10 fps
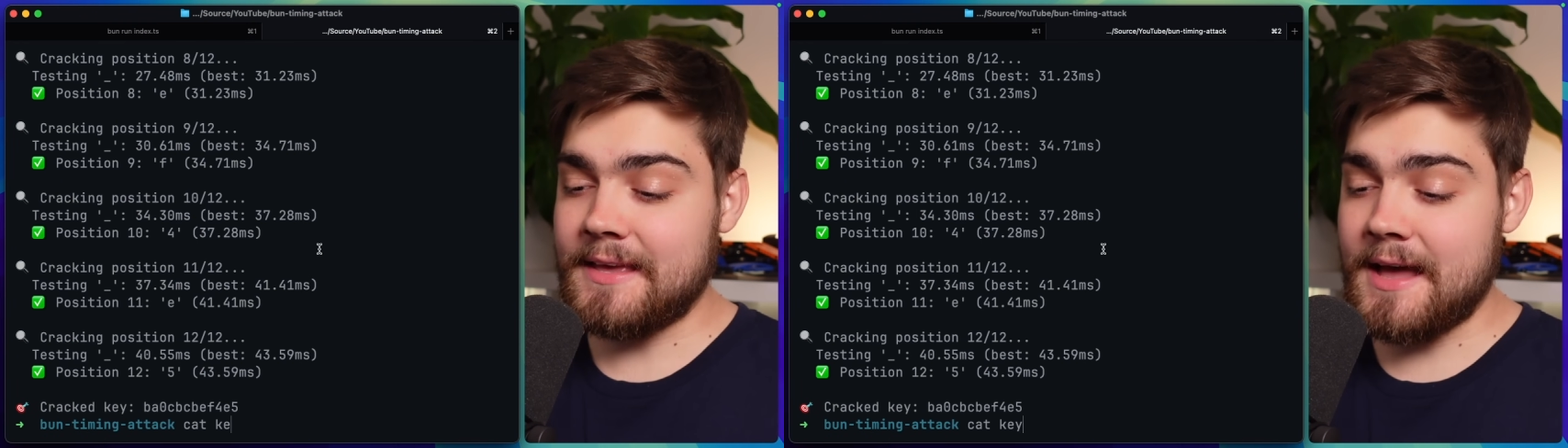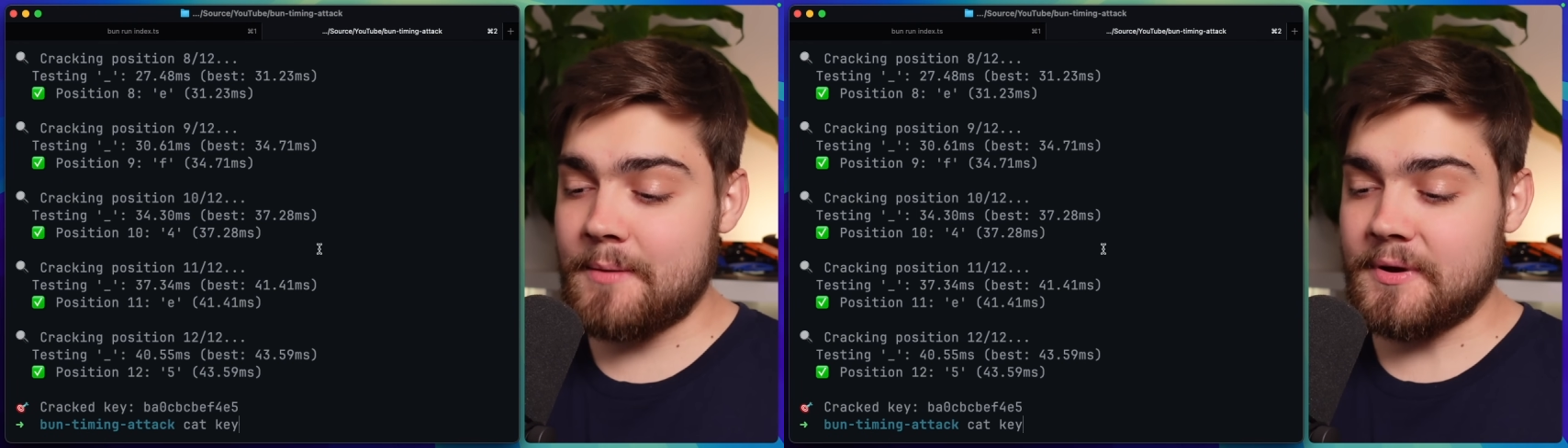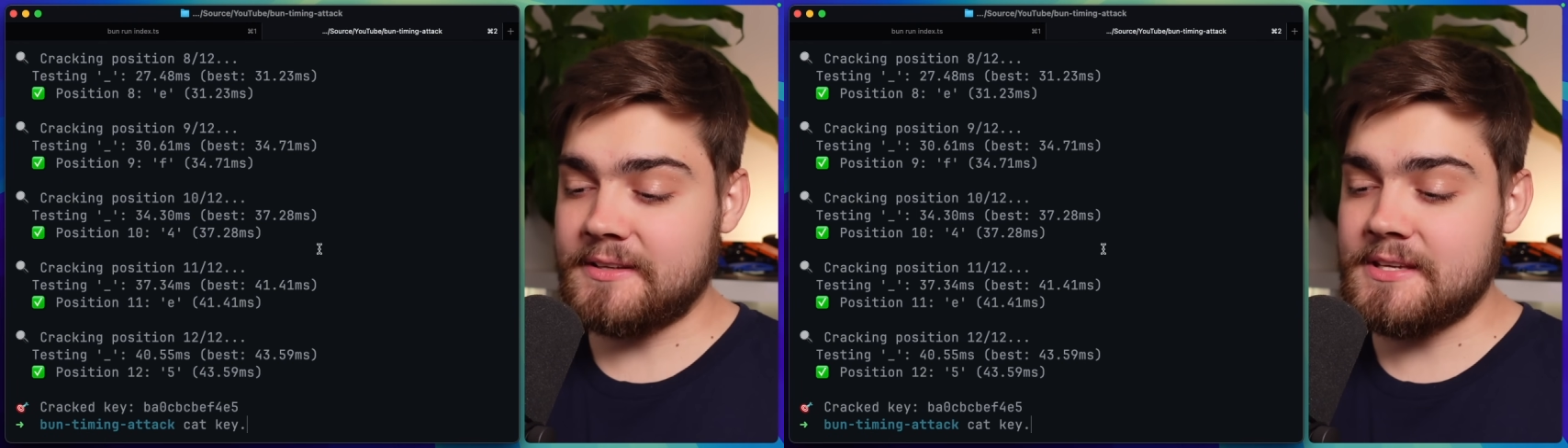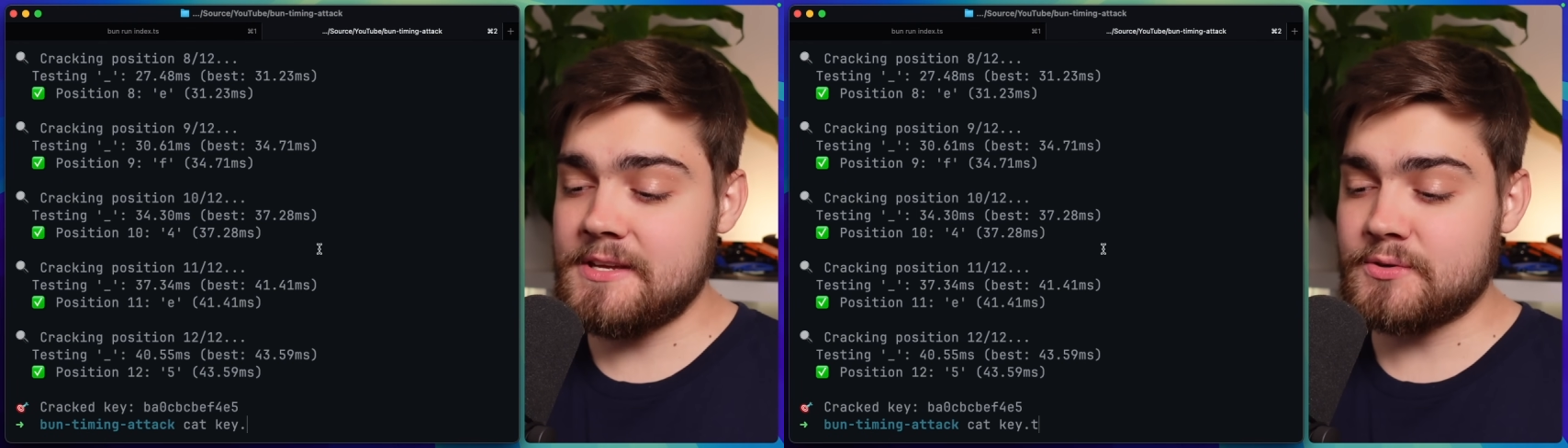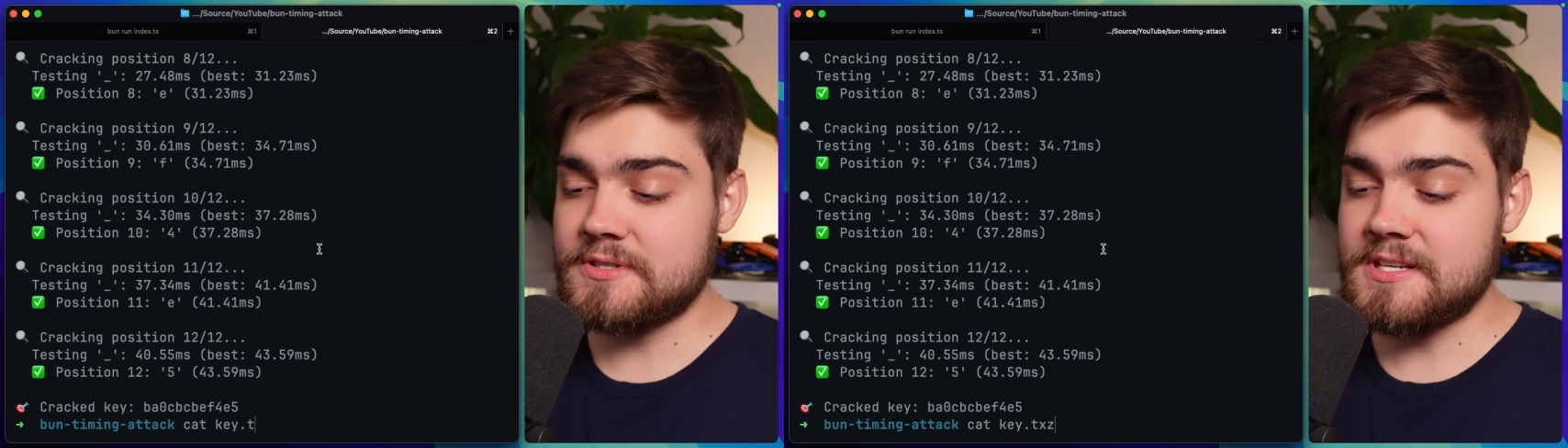cat my key
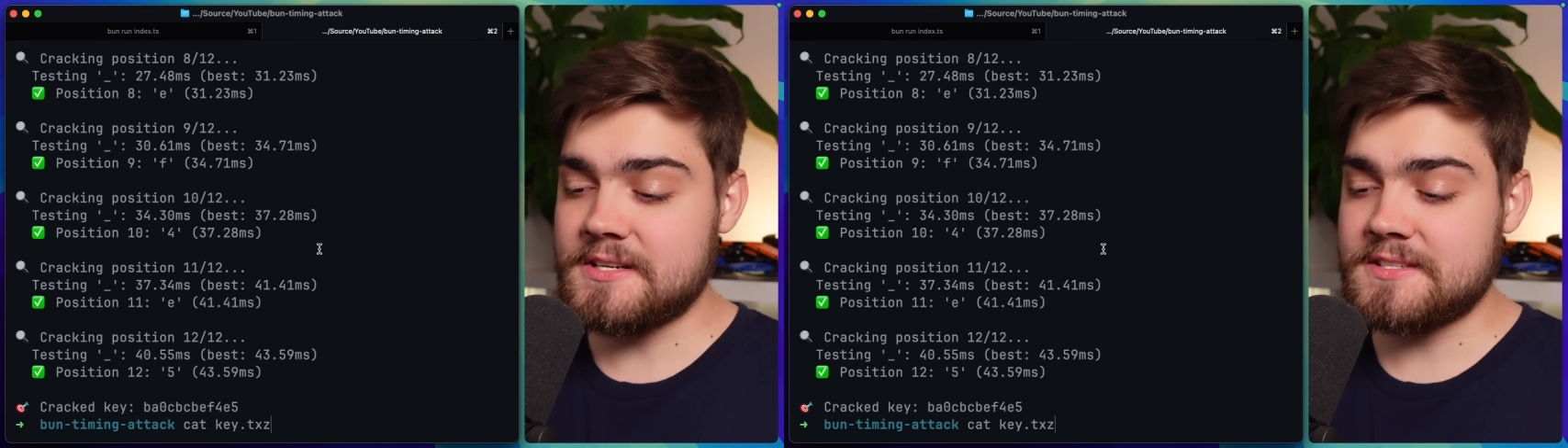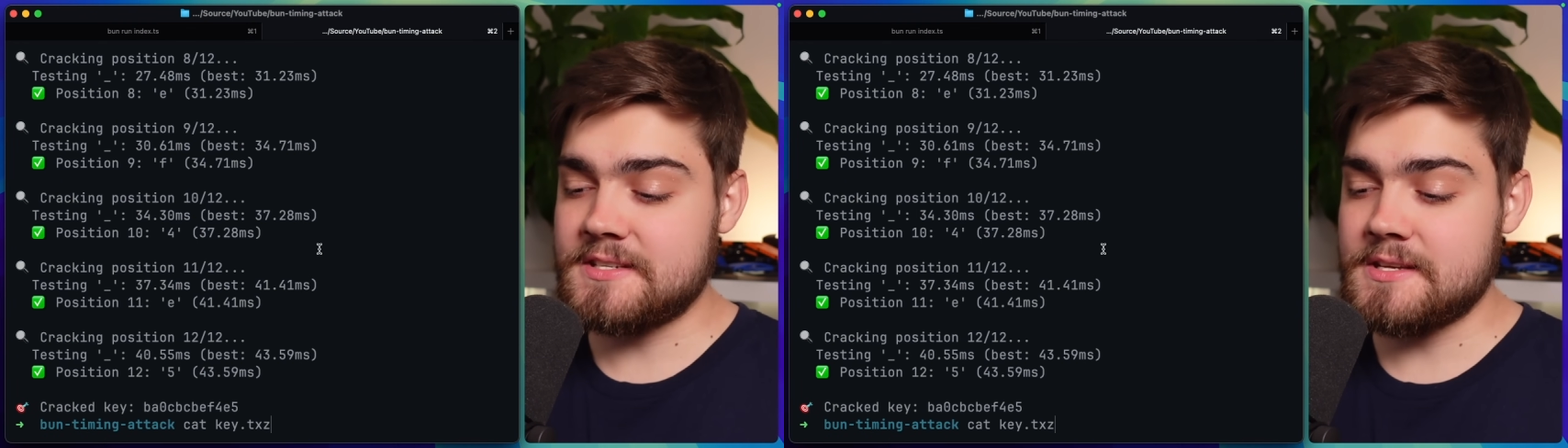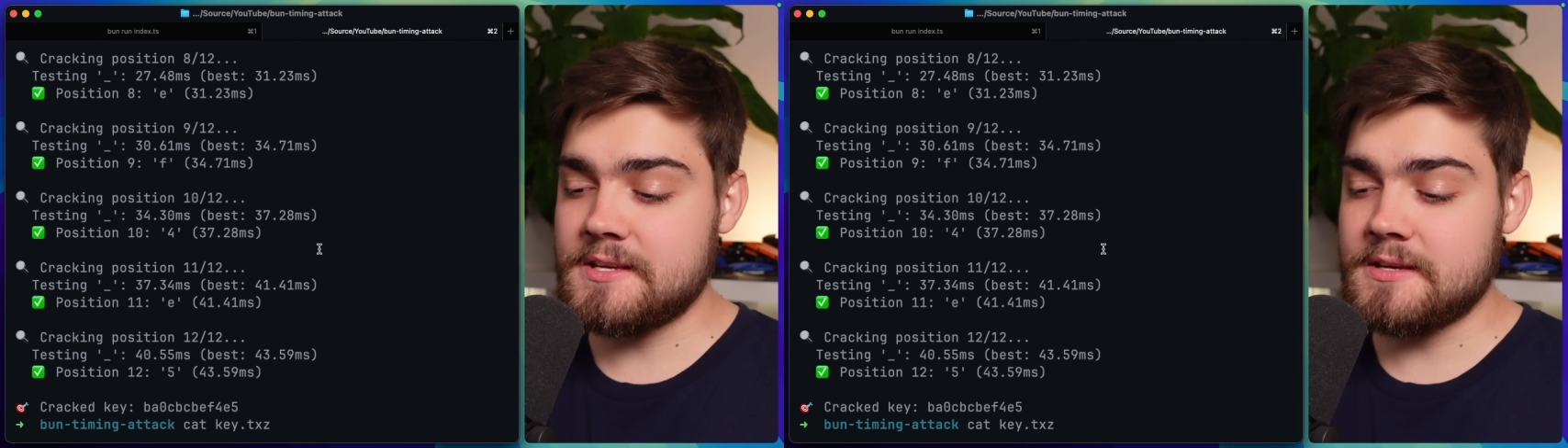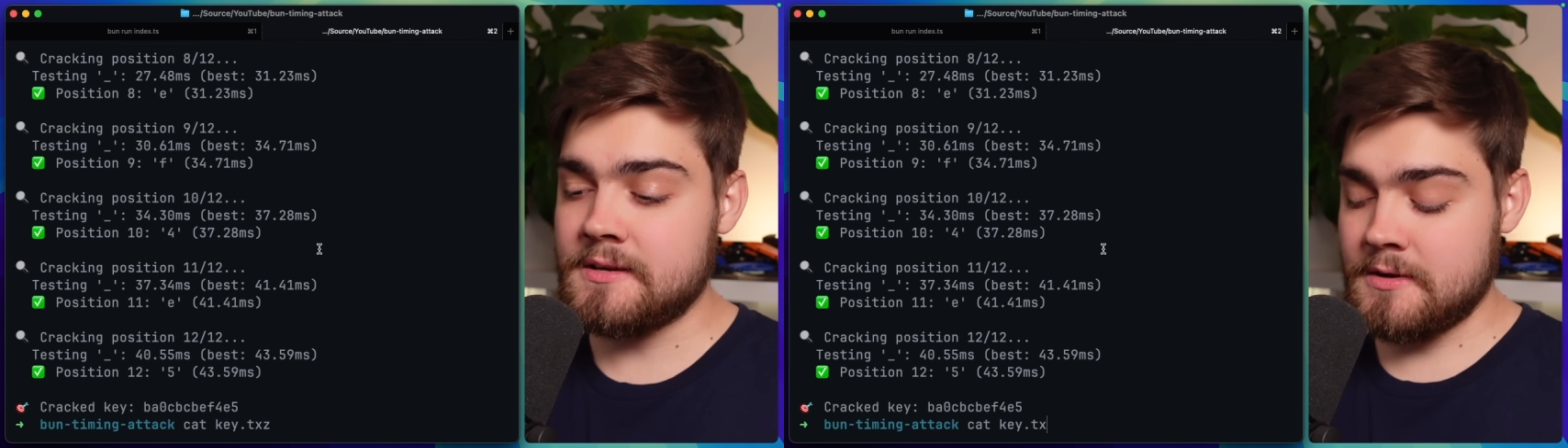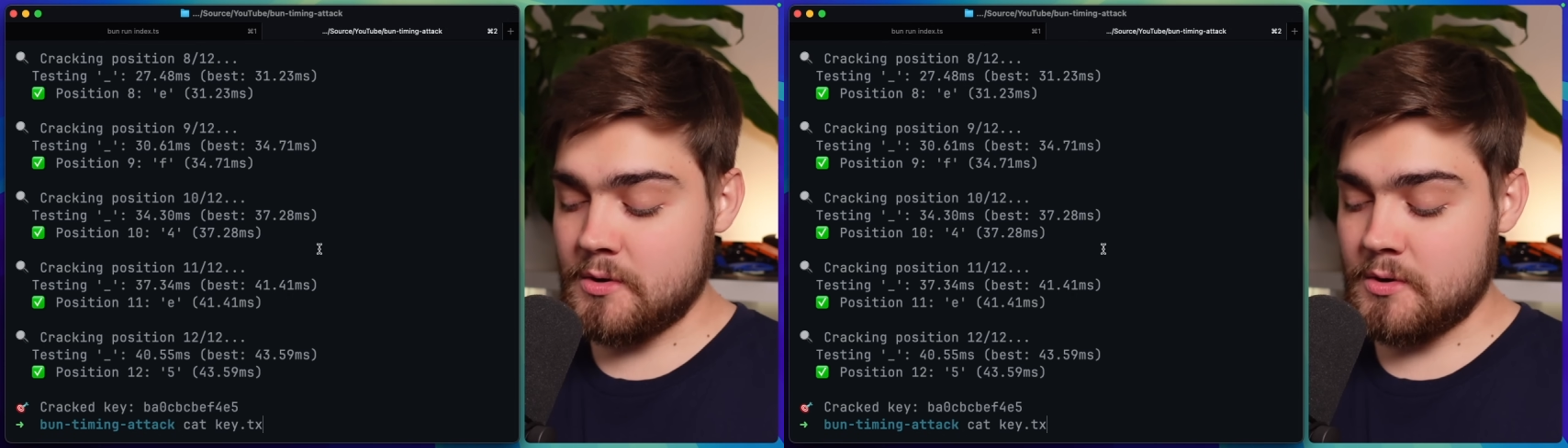dot t x t here?